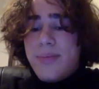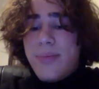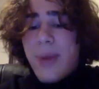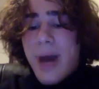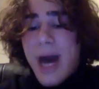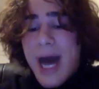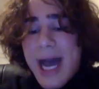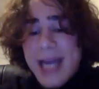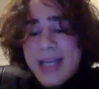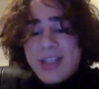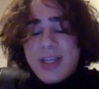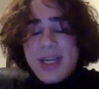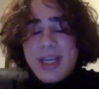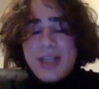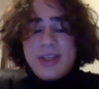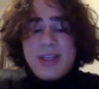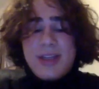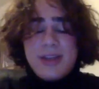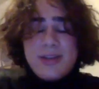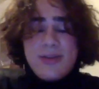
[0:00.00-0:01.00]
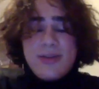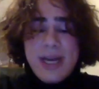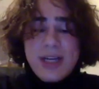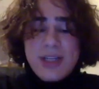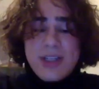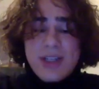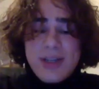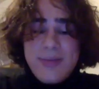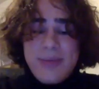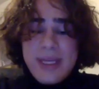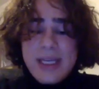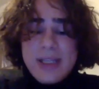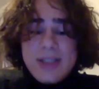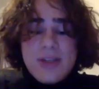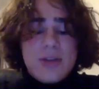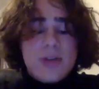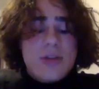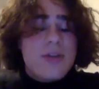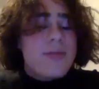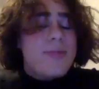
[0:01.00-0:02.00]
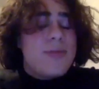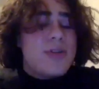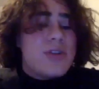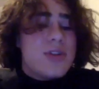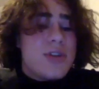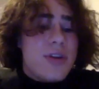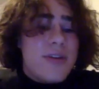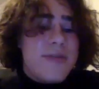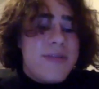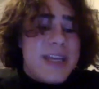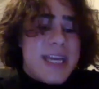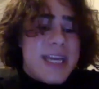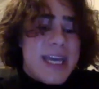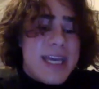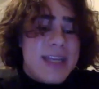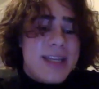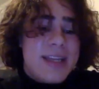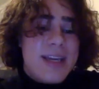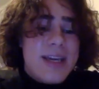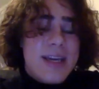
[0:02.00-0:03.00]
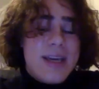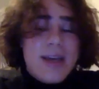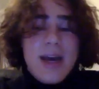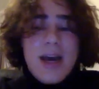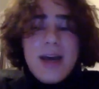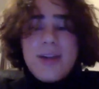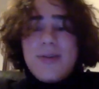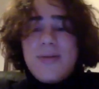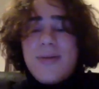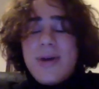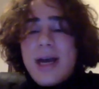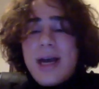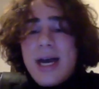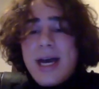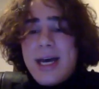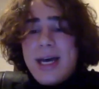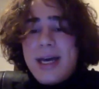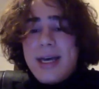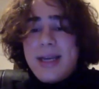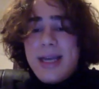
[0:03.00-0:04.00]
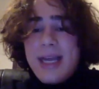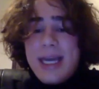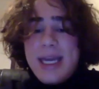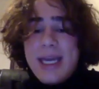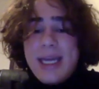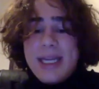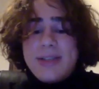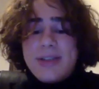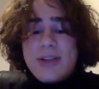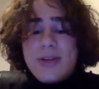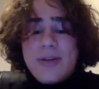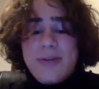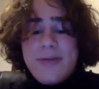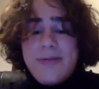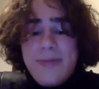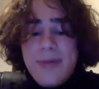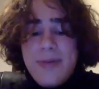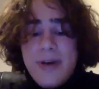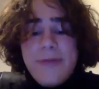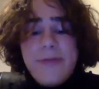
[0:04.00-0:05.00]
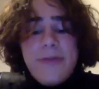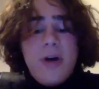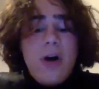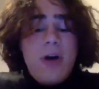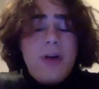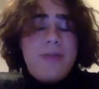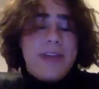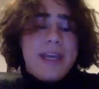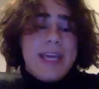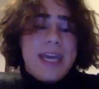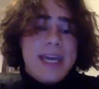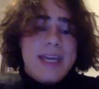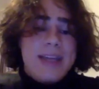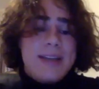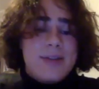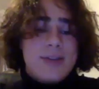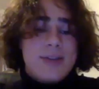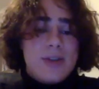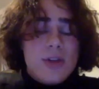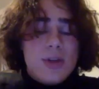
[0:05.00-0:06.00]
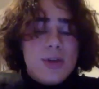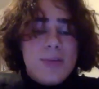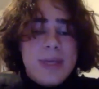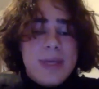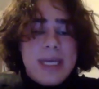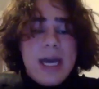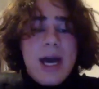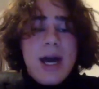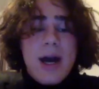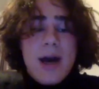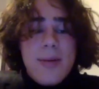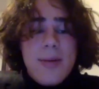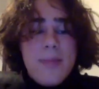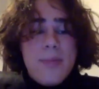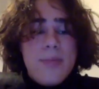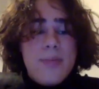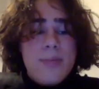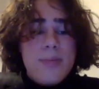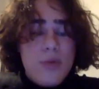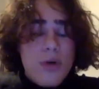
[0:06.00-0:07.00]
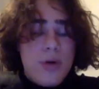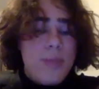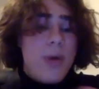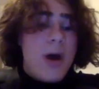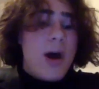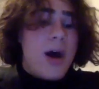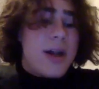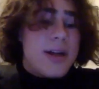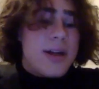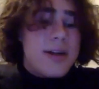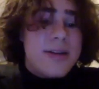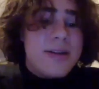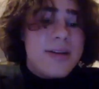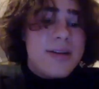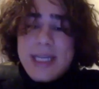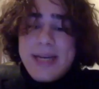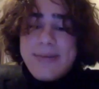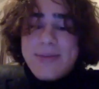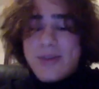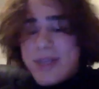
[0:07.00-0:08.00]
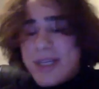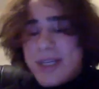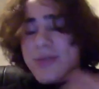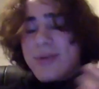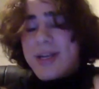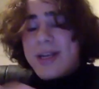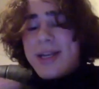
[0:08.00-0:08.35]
by changing the direction, because you're sort of preserving it and sort of evolving it to become more modern. So that's